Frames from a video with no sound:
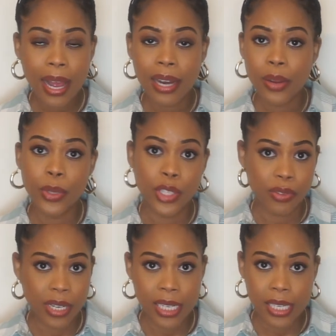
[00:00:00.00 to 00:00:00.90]
and it was
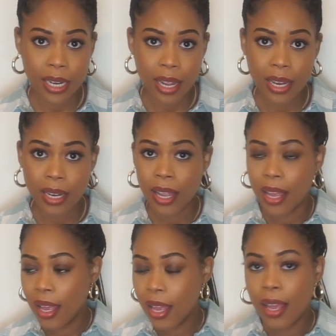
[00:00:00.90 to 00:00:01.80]
$3.99.
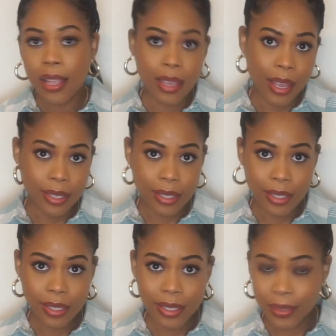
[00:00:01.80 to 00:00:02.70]

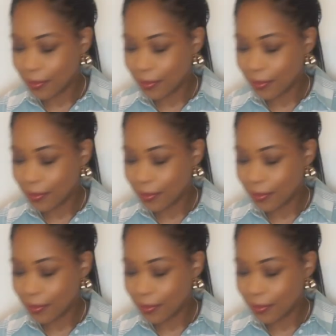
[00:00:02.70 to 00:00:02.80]
Yes.